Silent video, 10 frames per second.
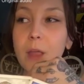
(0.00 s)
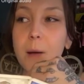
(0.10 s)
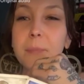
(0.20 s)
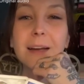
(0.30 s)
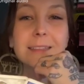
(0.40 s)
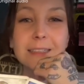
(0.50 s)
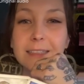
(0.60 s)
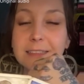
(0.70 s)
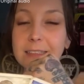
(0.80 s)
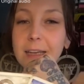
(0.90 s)

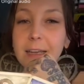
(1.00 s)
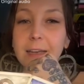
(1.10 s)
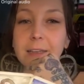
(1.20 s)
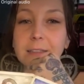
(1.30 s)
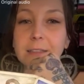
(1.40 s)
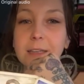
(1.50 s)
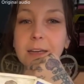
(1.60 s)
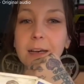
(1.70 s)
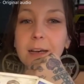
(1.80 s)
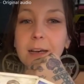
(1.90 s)
abundant and
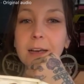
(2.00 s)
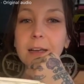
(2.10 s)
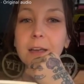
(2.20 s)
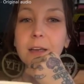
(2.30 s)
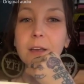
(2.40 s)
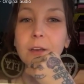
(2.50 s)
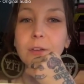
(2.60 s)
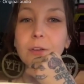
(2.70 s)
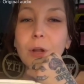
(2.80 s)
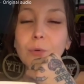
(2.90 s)

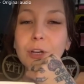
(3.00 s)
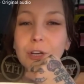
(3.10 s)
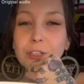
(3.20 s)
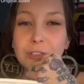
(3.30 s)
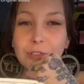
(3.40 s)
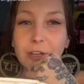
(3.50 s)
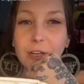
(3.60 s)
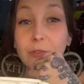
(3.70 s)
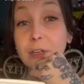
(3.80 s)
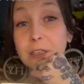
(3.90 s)
you know, nurturing,